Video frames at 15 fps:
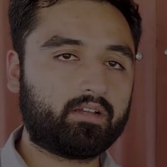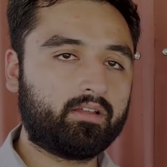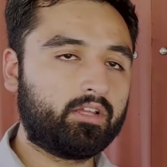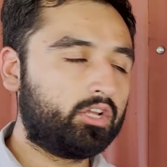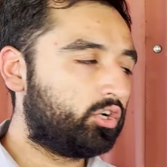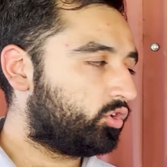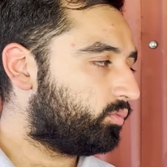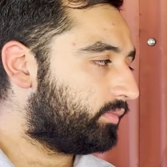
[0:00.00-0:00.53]

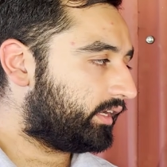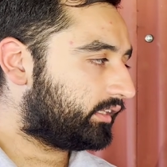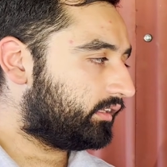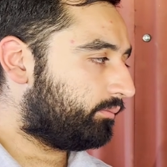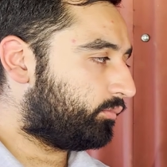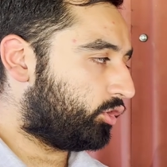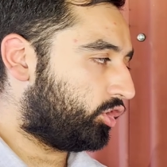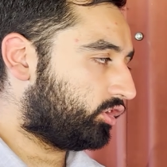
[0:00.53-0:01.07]
To make the
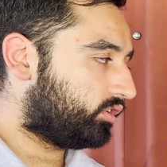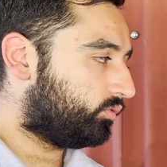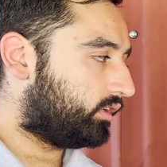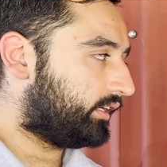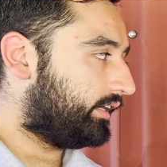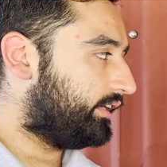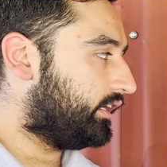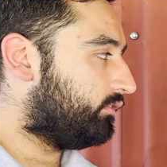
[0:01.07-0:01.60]
box, what I
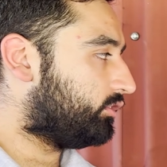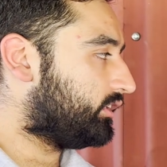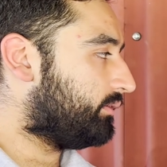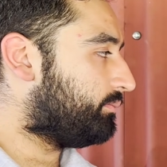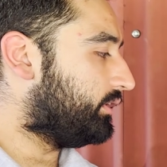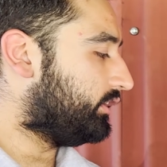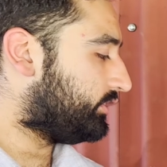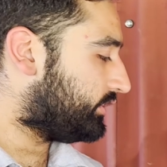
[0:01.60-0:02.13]
did was I
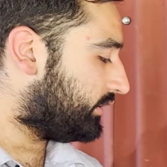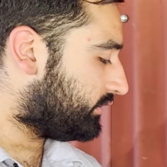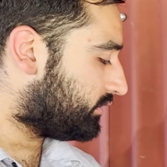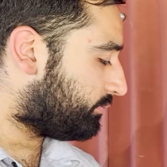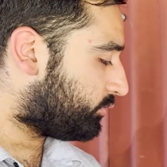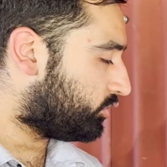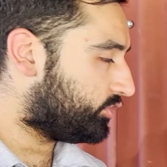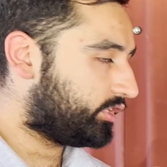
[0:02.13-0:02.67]
purchased a
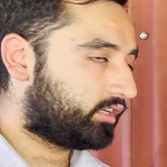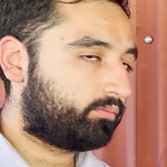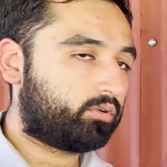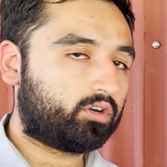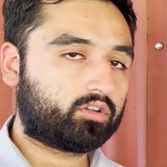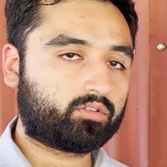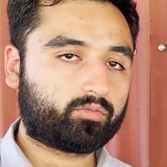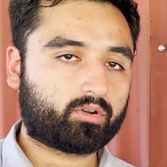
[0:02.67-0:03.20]
project
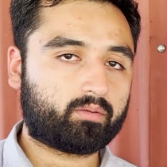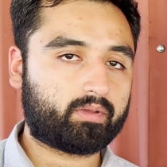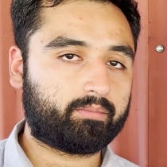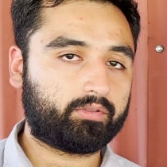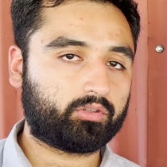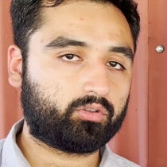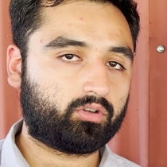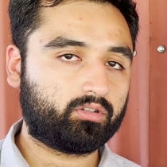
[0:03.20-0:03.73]
box from
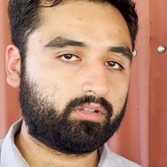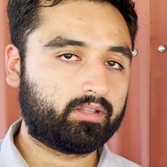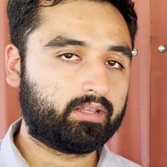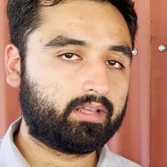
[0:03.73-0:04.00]
Amazon.